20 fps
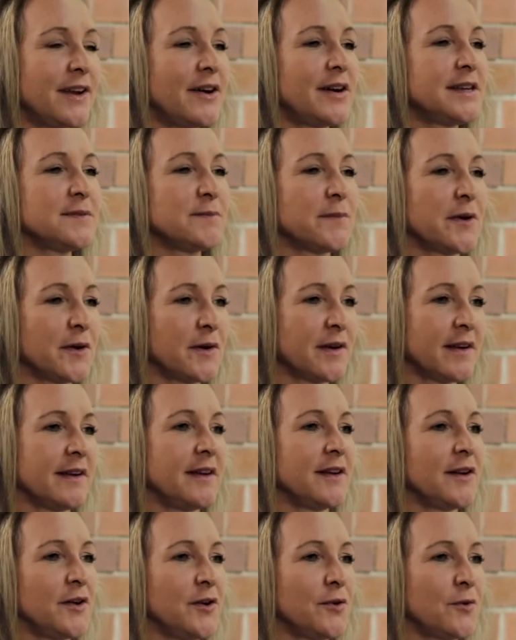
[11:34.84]
And I spoke
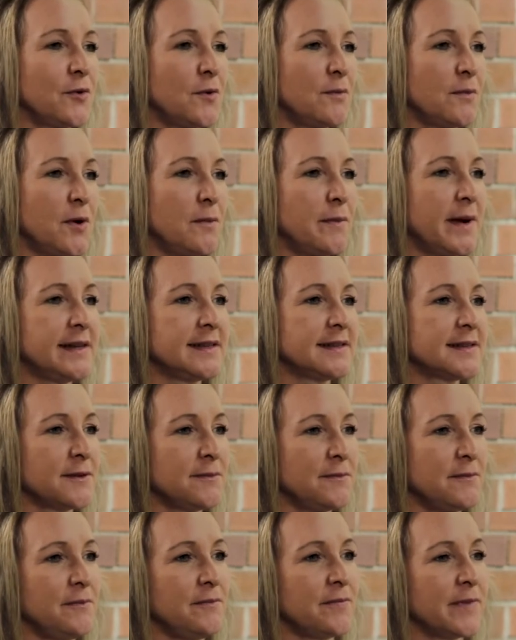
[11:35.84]
at your
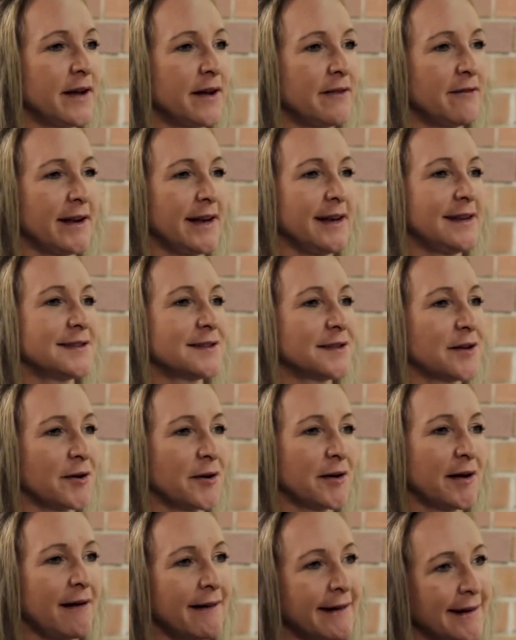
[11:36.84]
Momentum event, mm-hmm.
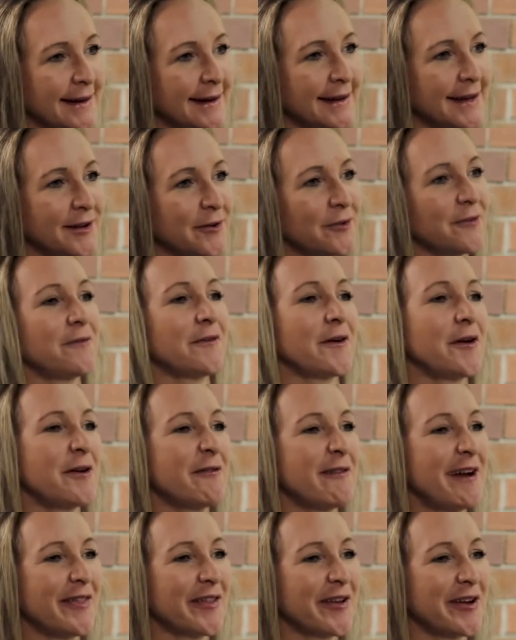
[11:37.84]
so kindly got flown
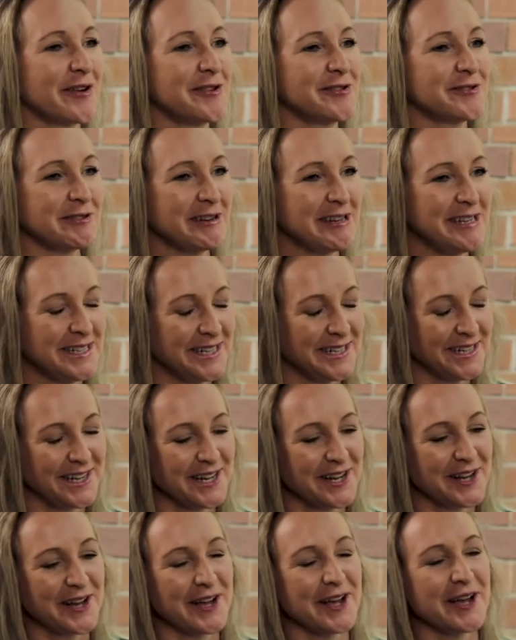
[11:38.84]
around the country.
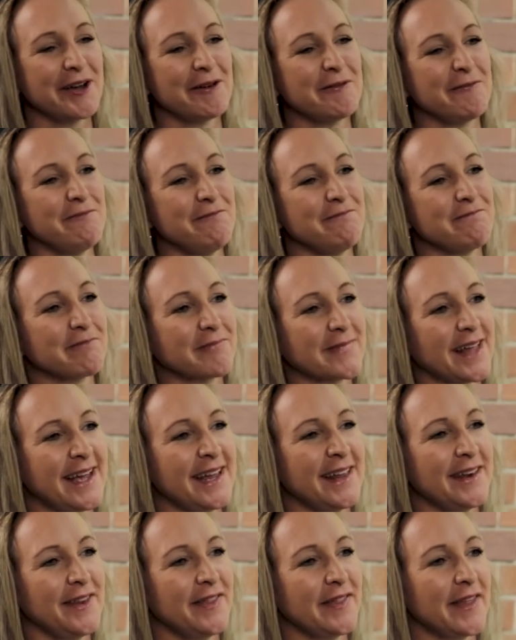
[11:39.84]
And
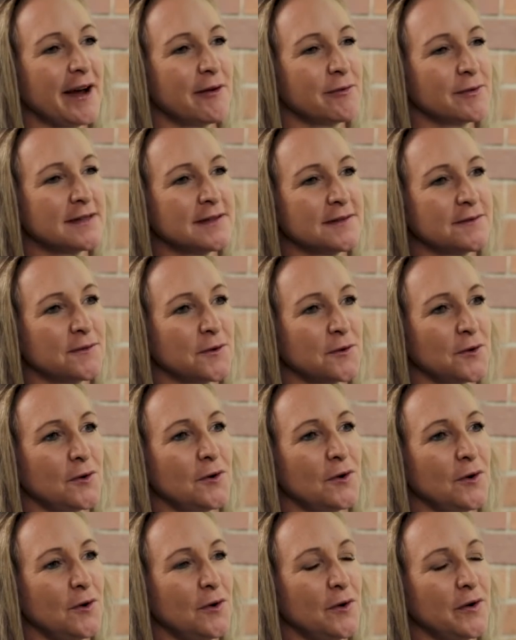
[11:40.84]
that was
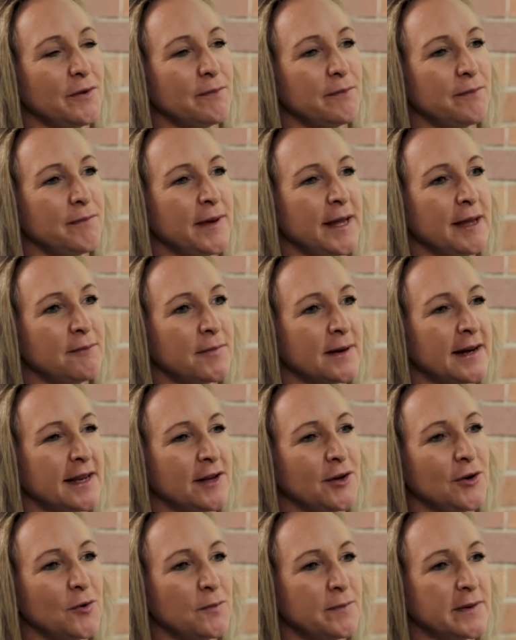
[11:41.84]
for people
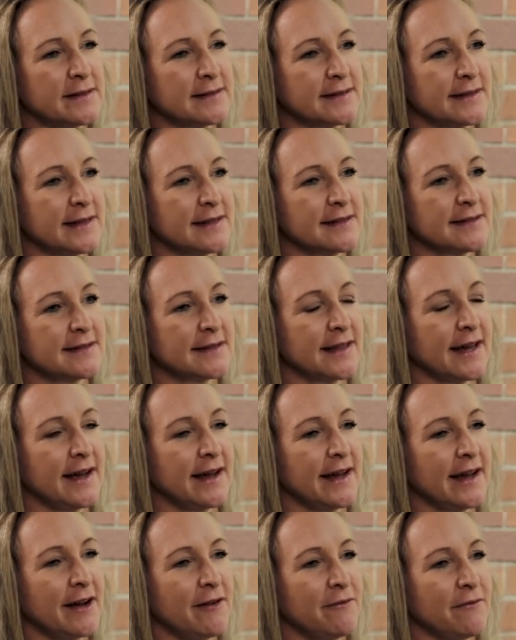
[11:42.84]
in your business
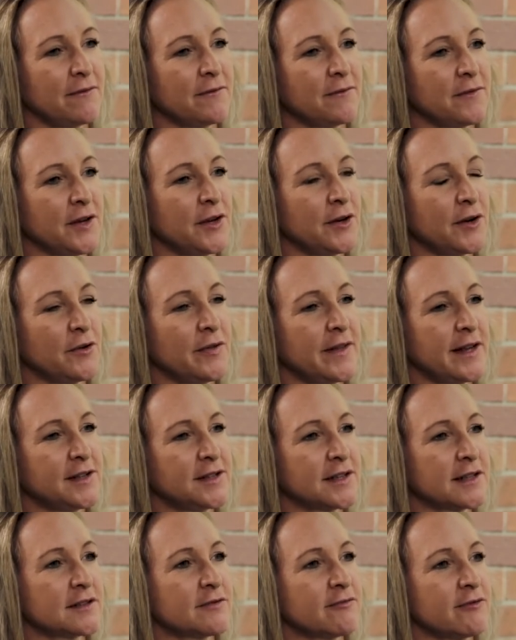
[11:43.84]
that have, you know, they've
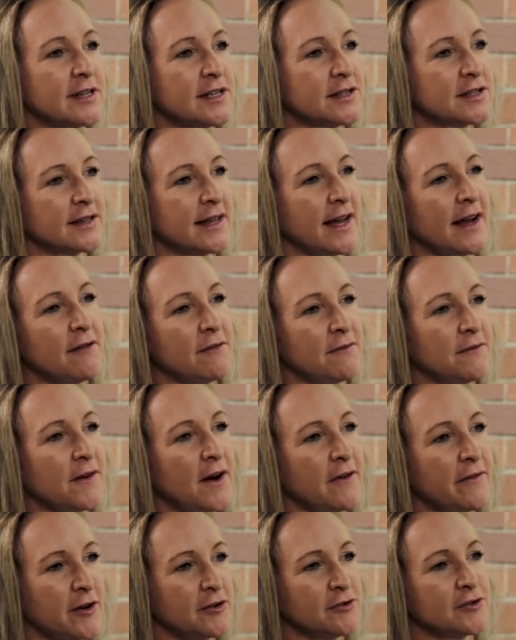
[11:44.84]
just reached that
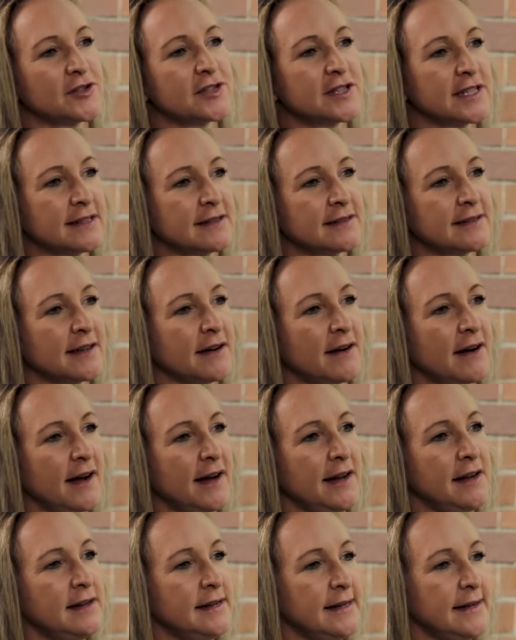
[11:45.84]
500
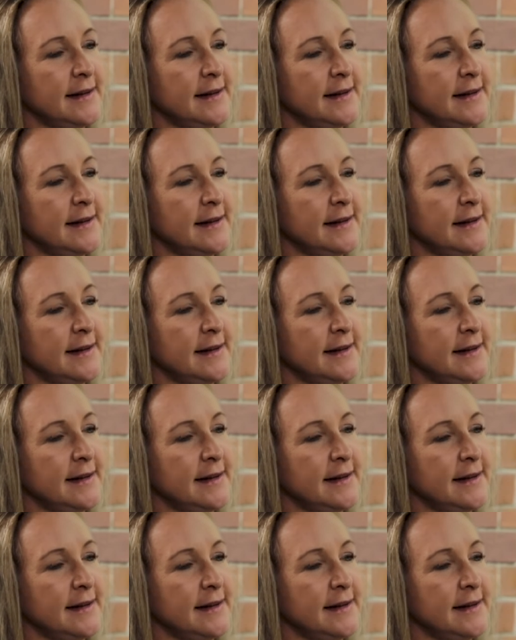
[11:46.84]
GCI